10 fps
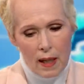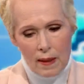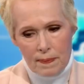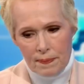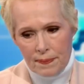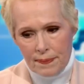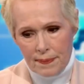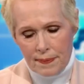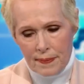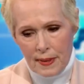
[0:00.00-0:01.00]
Um,
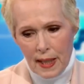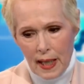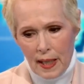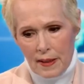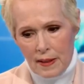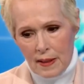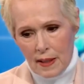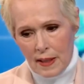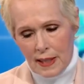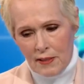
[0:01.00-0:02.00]
and
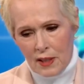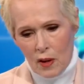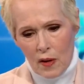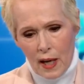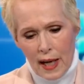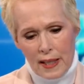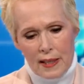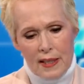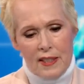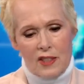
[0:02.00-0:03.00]
even though
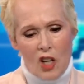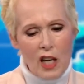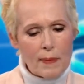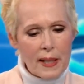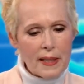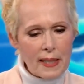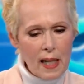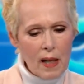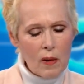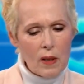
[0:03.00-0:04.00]
I can talk about it
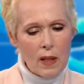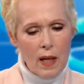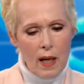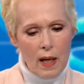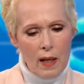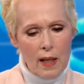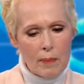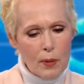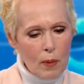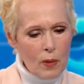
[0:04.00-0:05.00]
now uh,
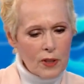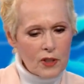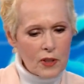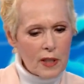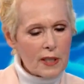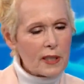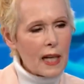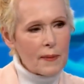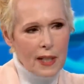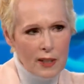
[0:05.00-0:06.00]
and put words to it, at the
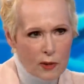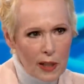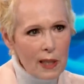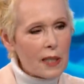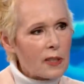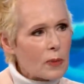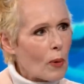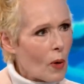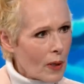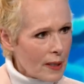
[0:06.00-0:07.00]
time the adrenaline
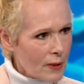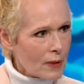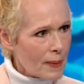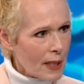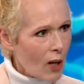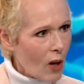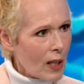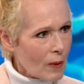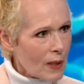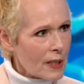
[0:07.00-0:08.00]
is pouring through me and
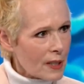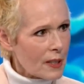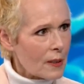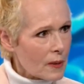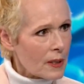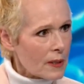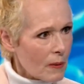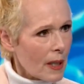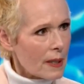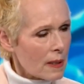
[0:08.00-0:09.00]
all I want to do is,
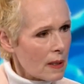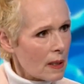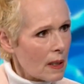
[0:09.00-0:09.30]
right.